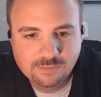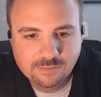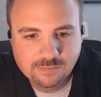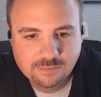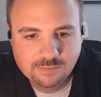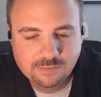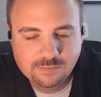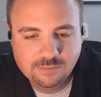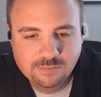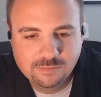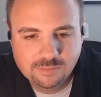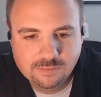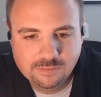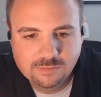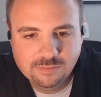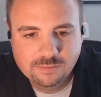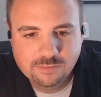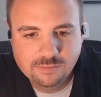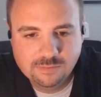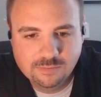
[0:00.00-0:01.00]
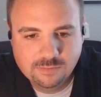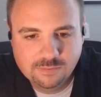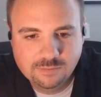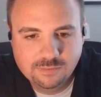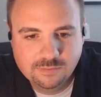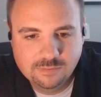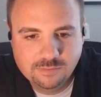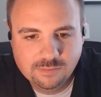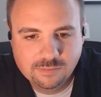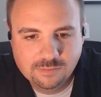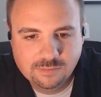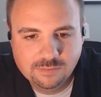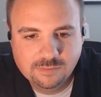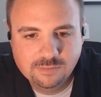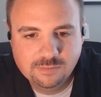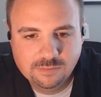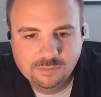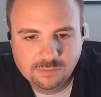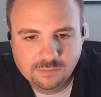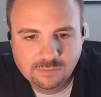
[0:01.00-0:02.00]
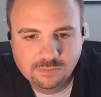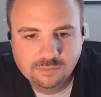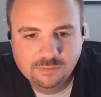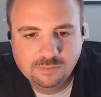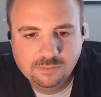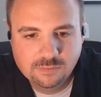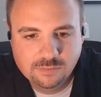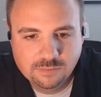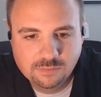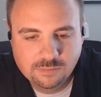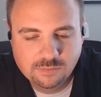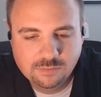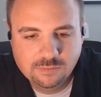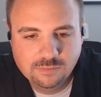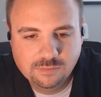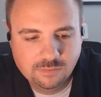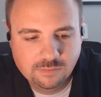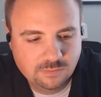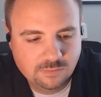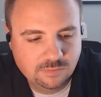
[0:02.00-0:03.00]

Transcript: The person shown says nothing.